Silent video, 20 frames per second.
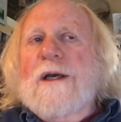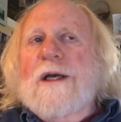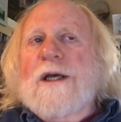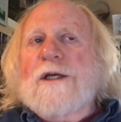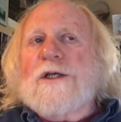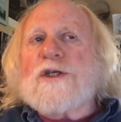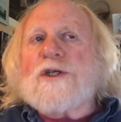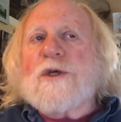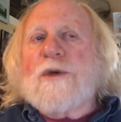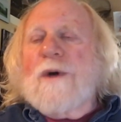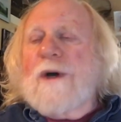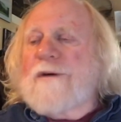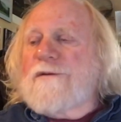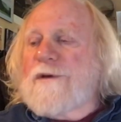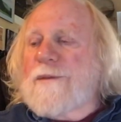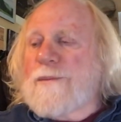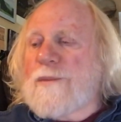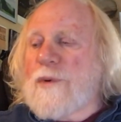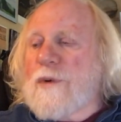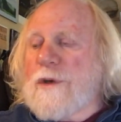issue of
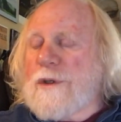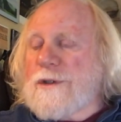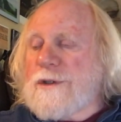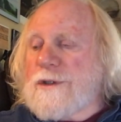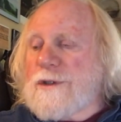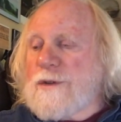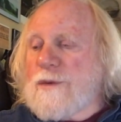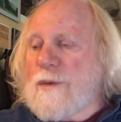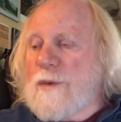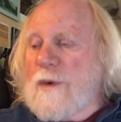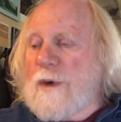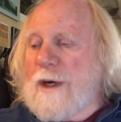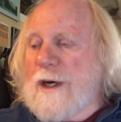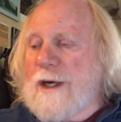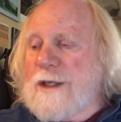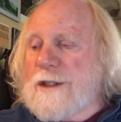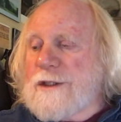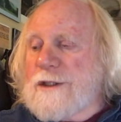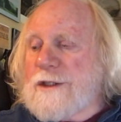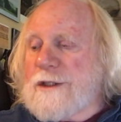importance
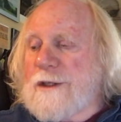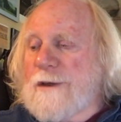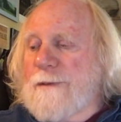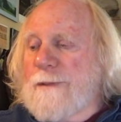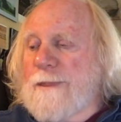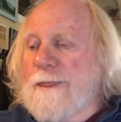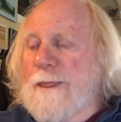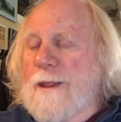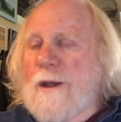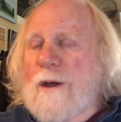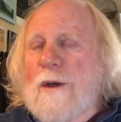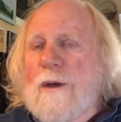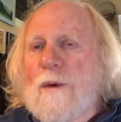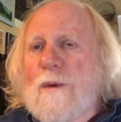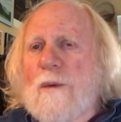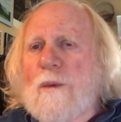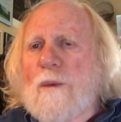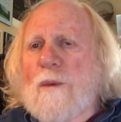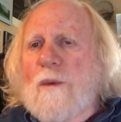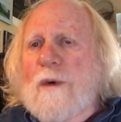was,
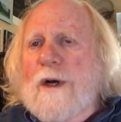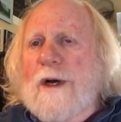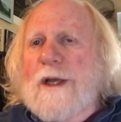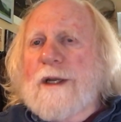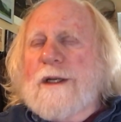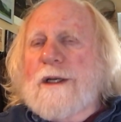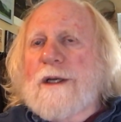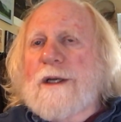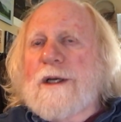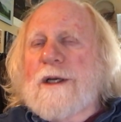what